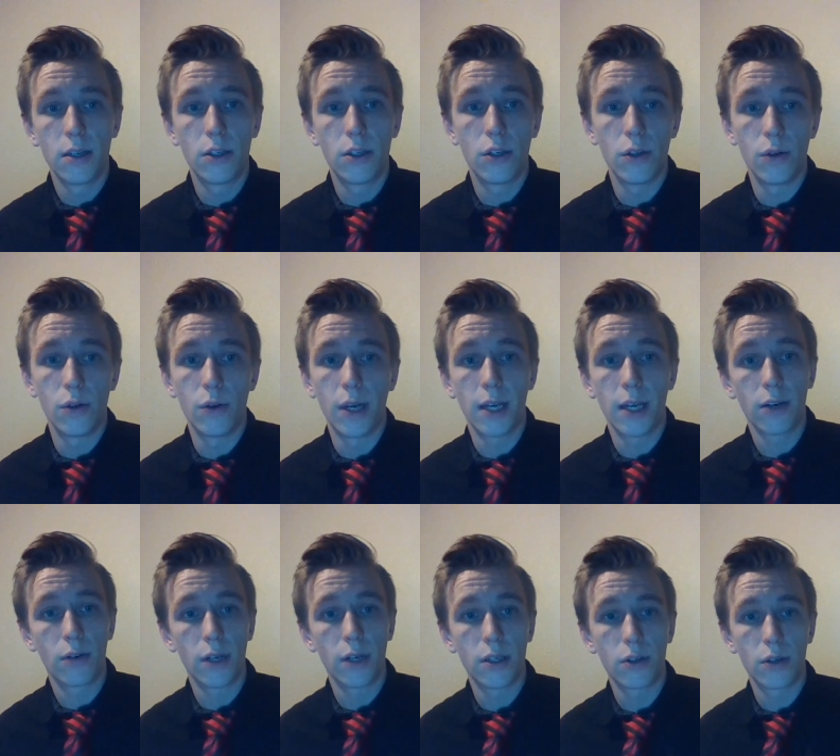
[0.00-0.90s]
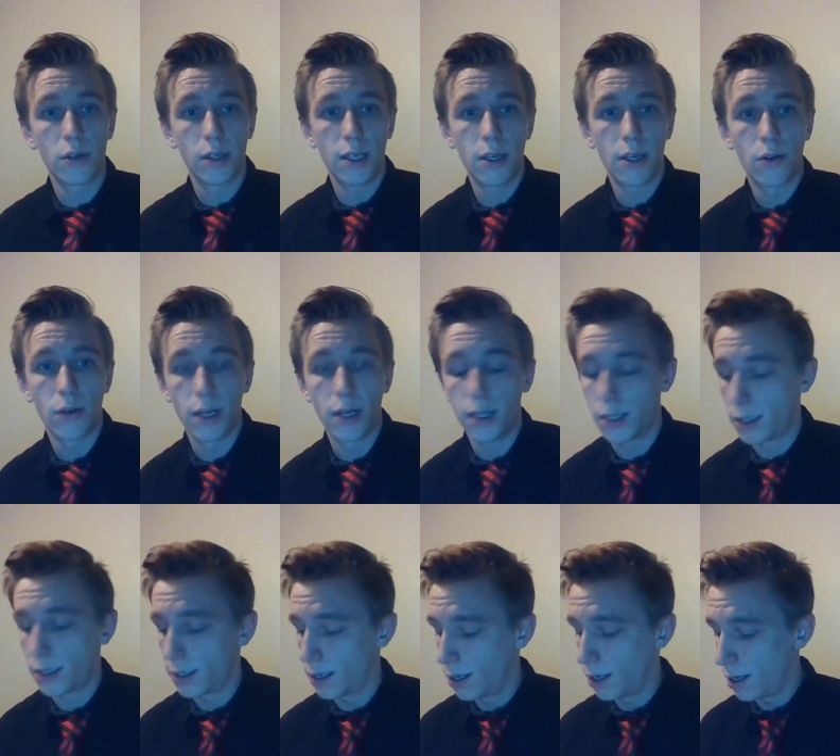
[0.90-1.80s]
to increase or
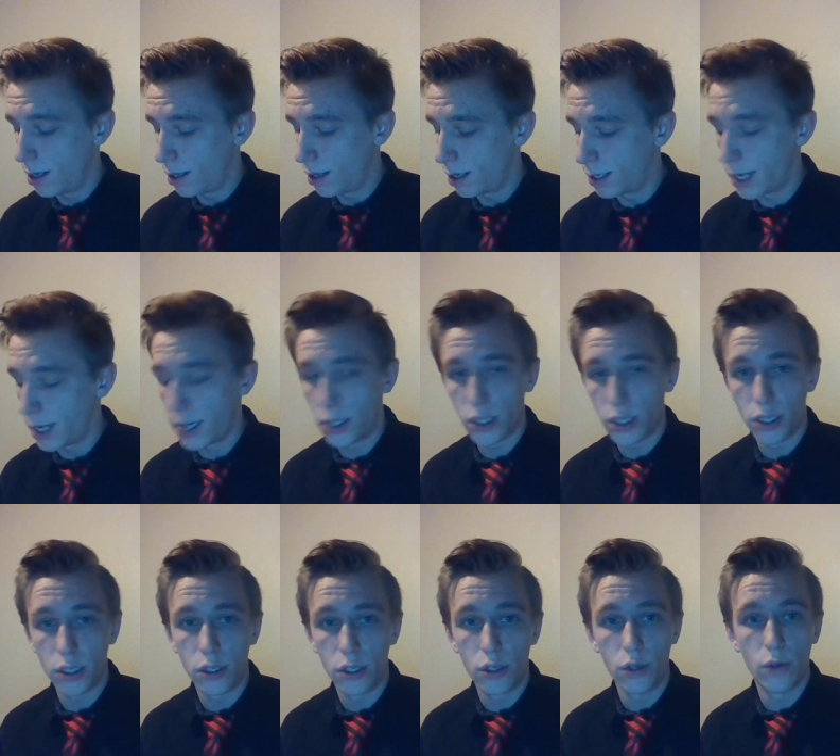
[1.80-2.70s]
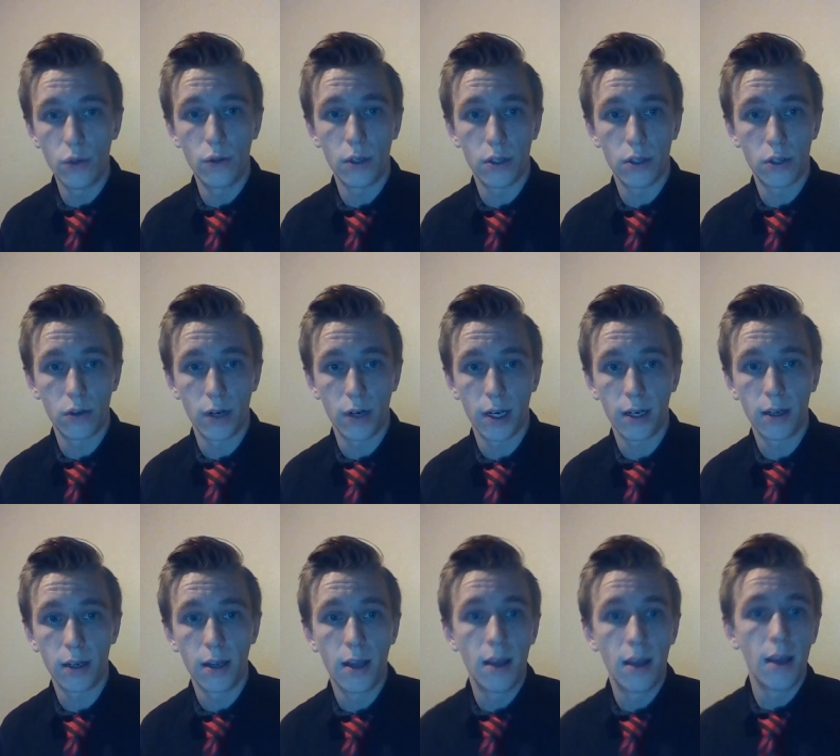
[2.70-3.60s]
decrease the tension to the string,
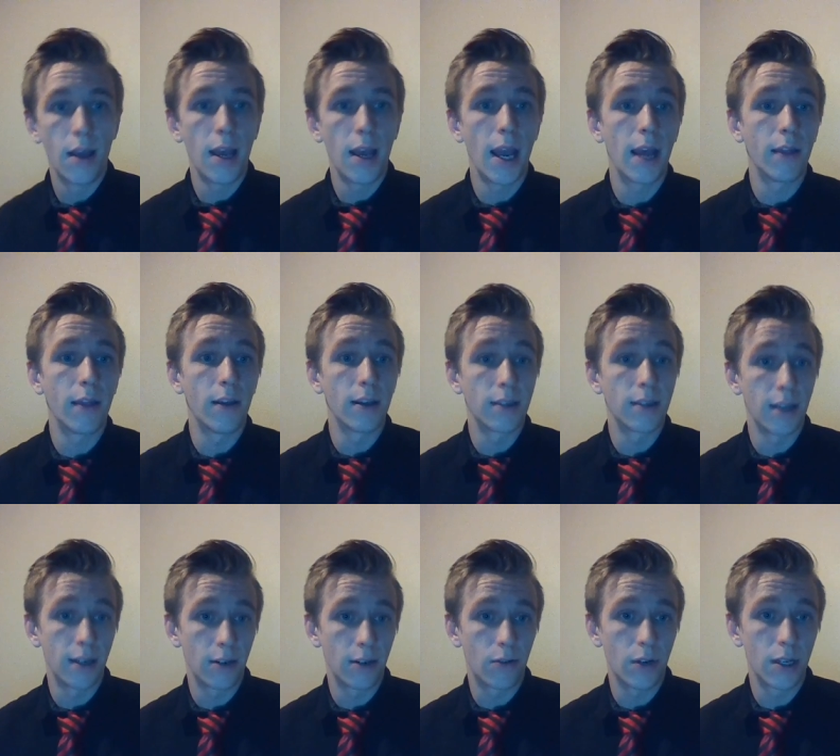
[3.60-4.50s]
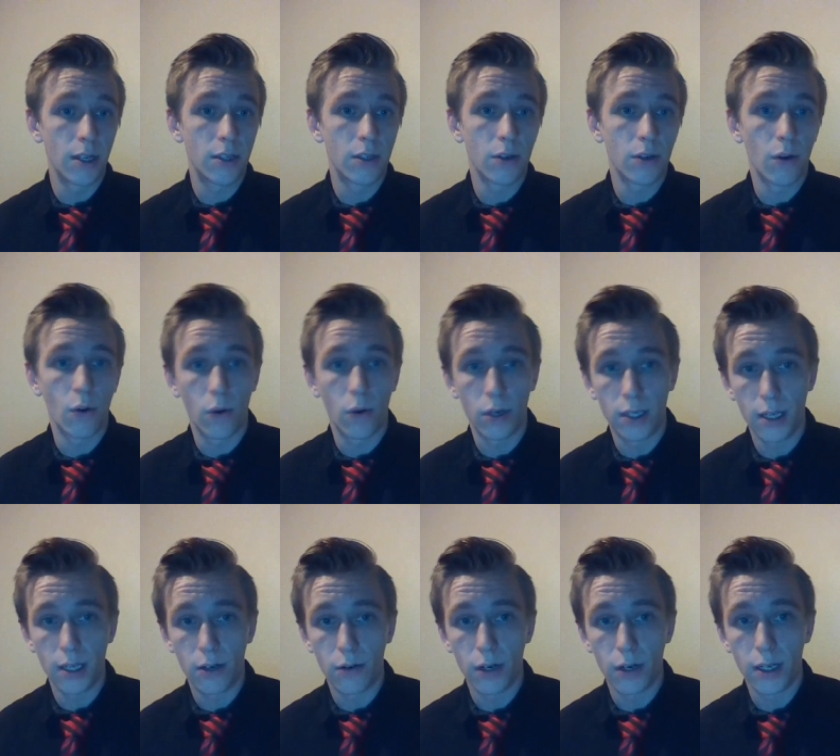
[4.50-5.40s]
and thus increase or
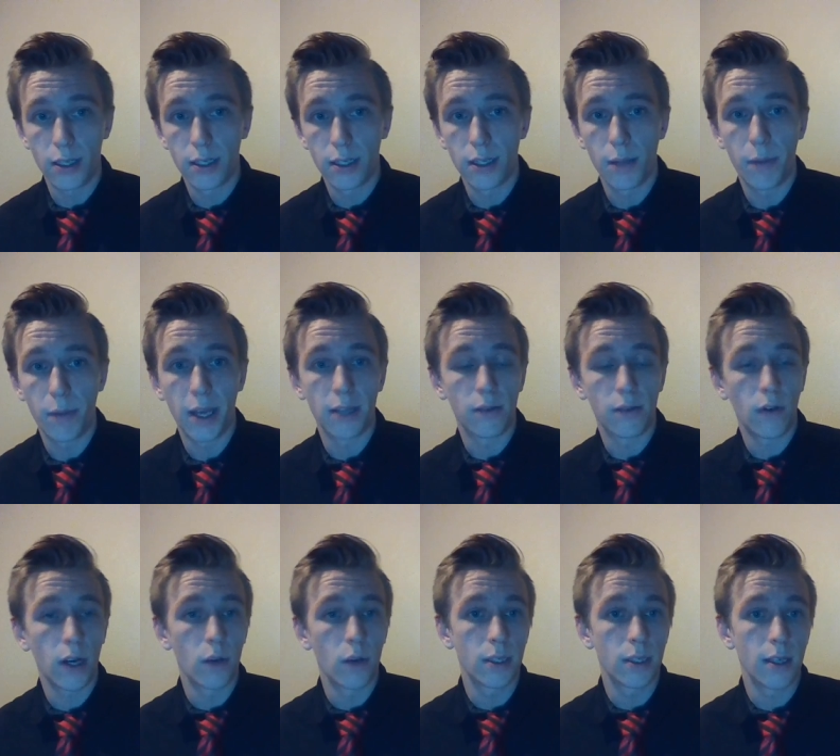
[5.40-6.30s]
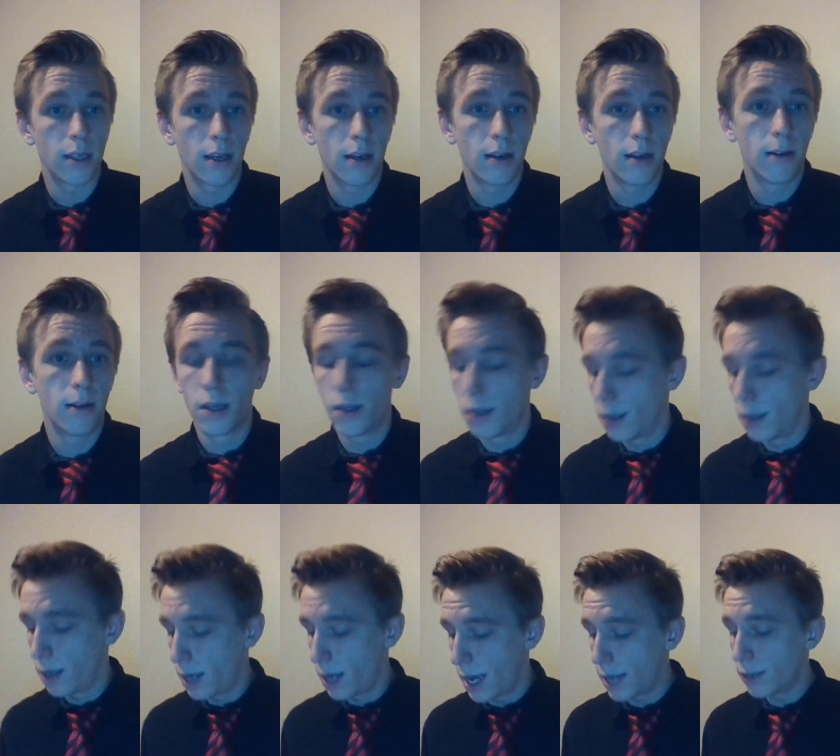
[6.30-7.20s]
decrease the bass frequency.
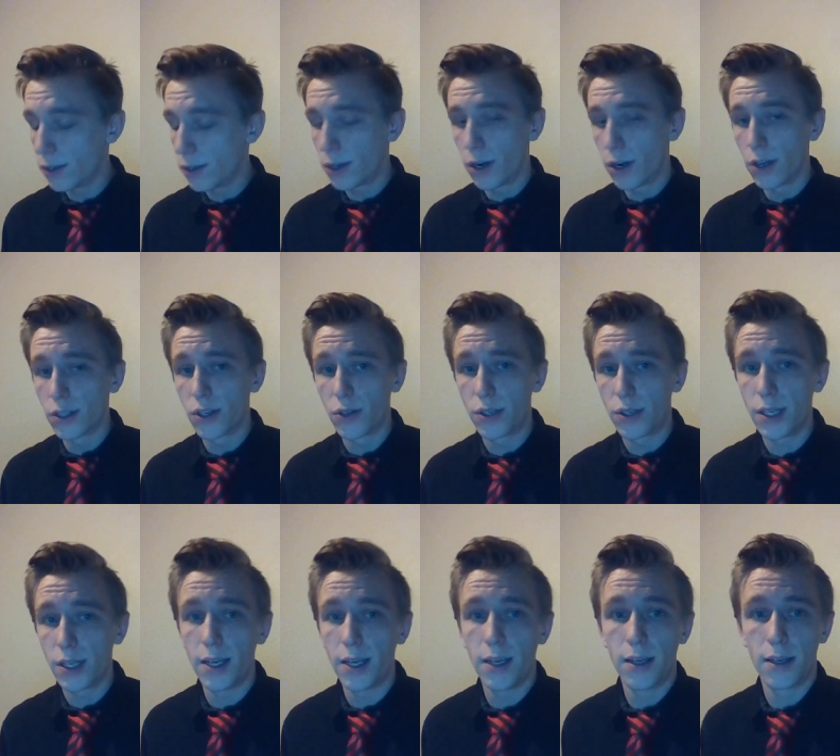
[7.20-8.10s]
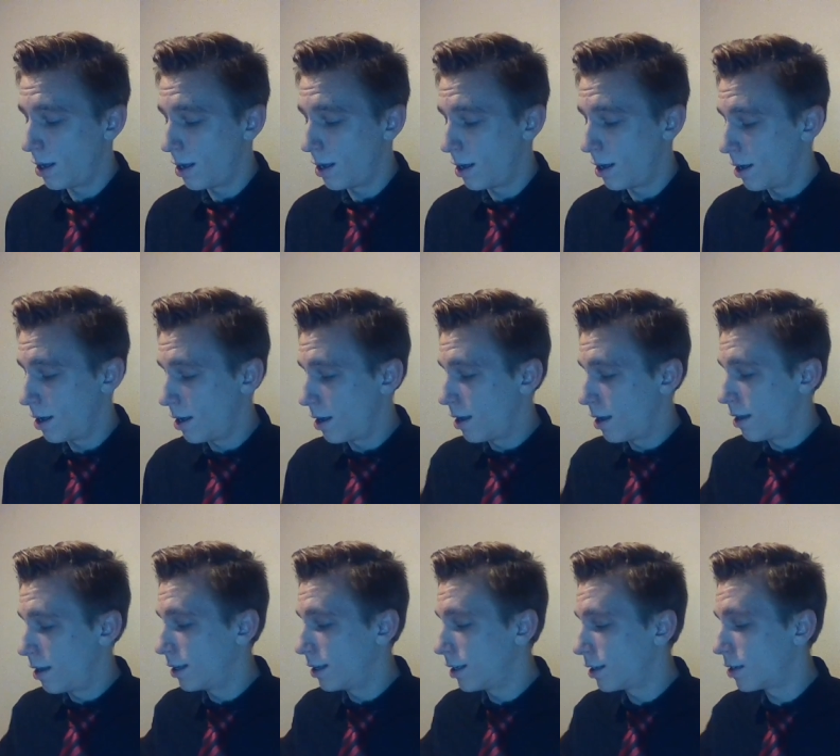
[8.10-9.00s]
As you could also see,
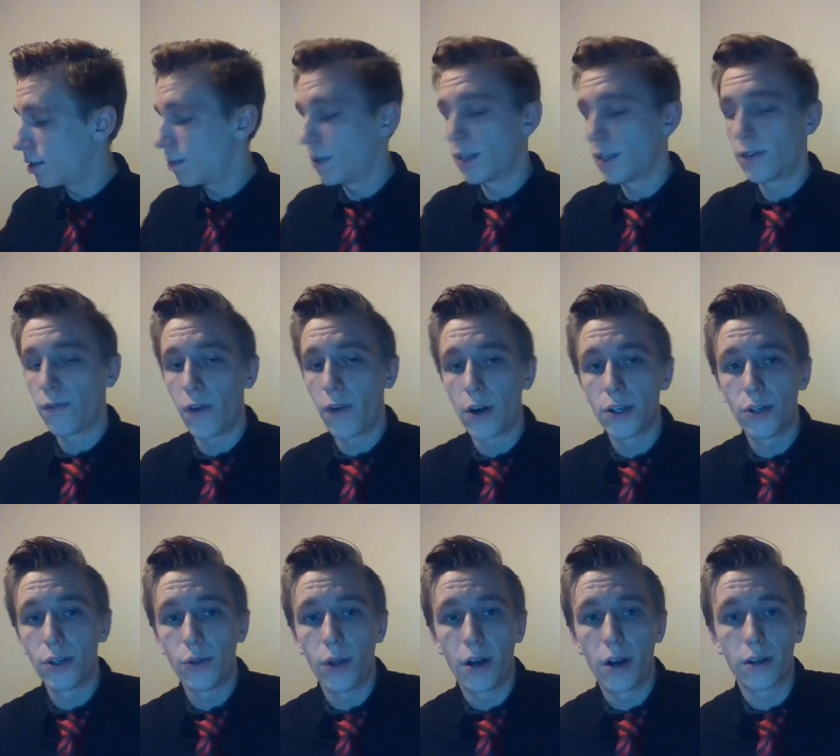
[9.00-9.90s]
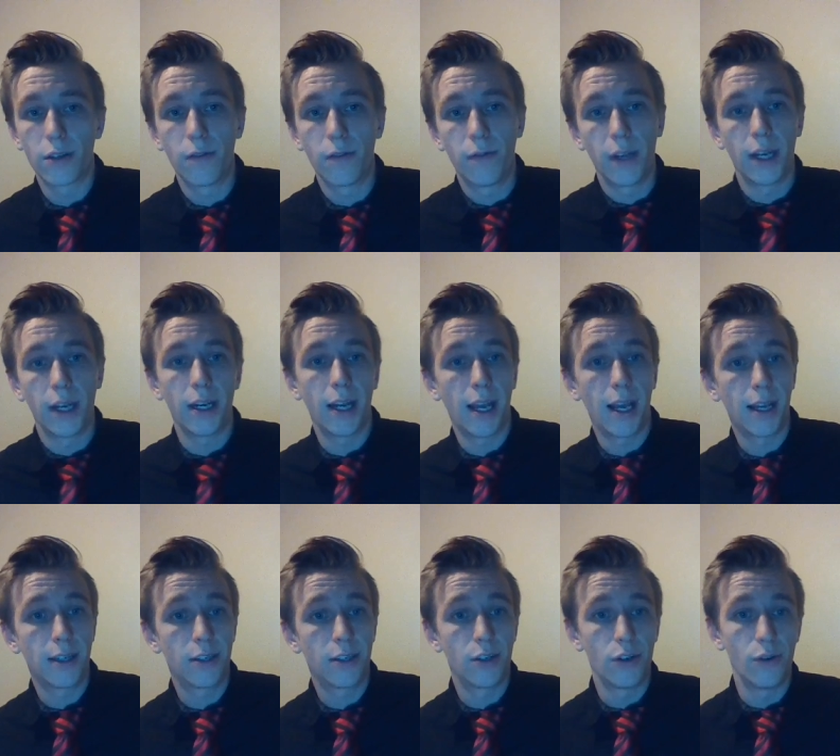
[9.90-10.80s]
This instrument is far too long to fit in
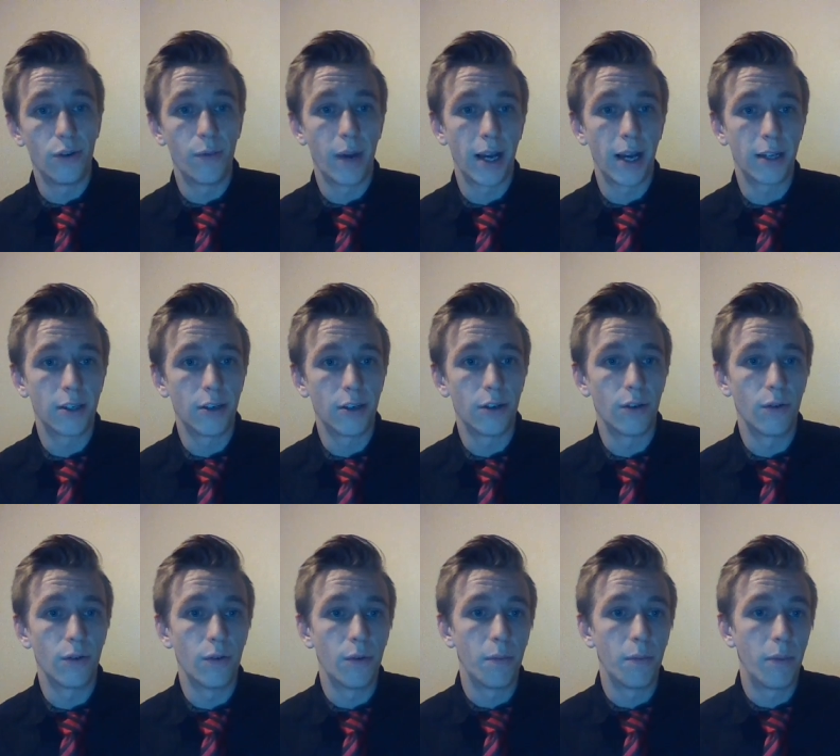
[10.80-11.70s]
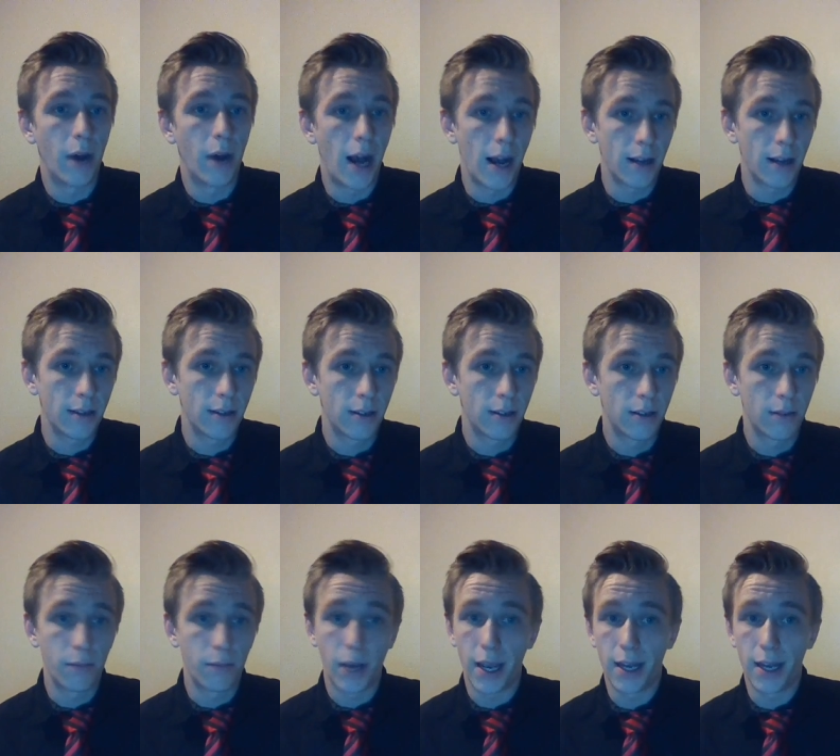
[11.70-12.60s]
a 2x2 box
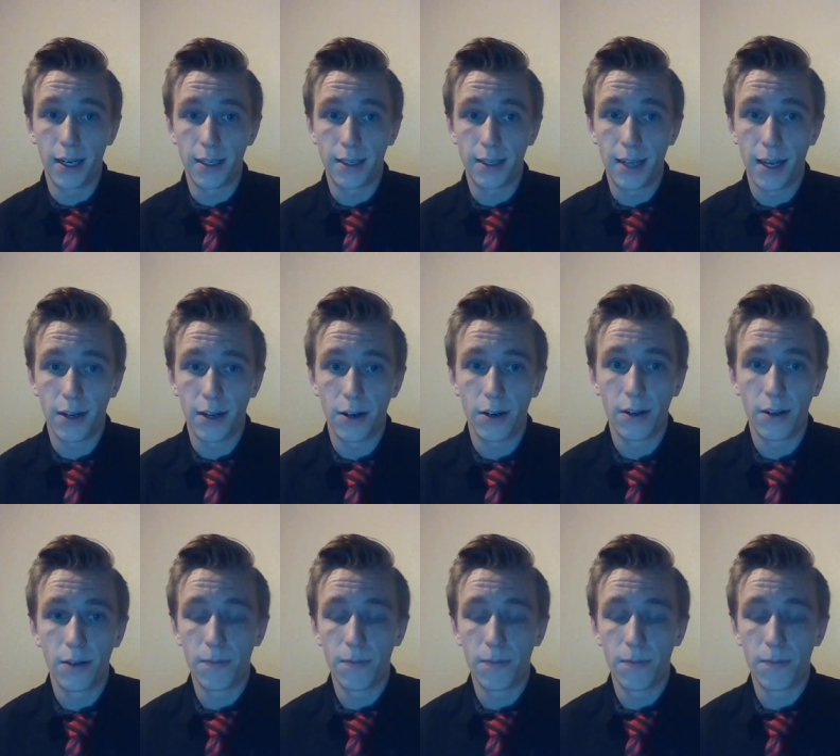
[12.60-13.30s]
by any standard.